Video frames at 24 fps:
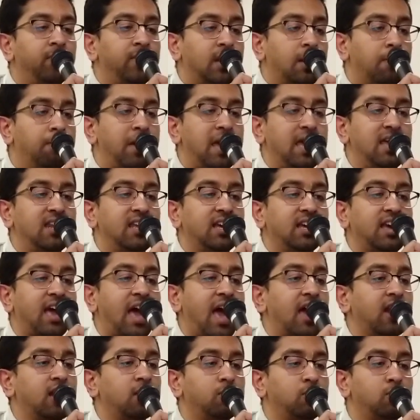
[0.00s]
Mating,
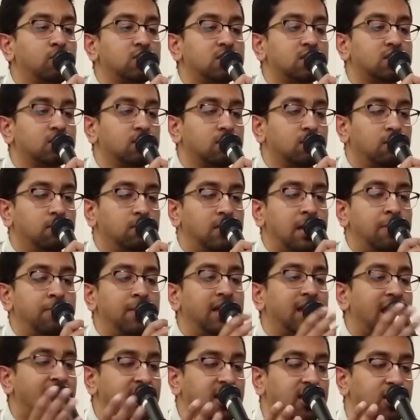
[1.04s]
animals, they
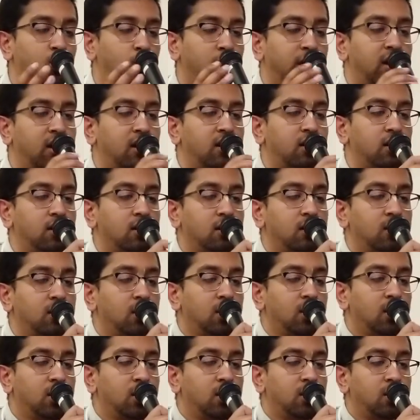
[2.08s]
mate anywhere,
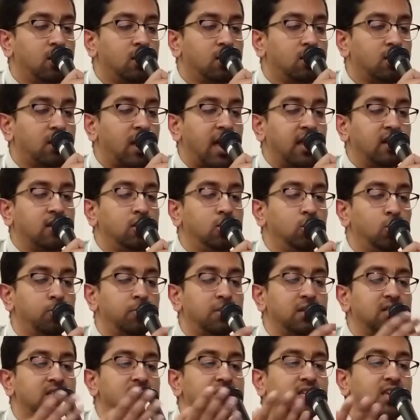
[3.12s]
and
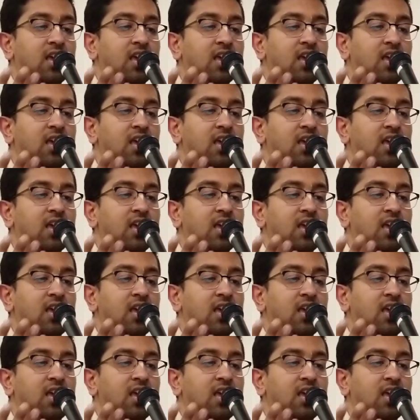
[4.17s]
humans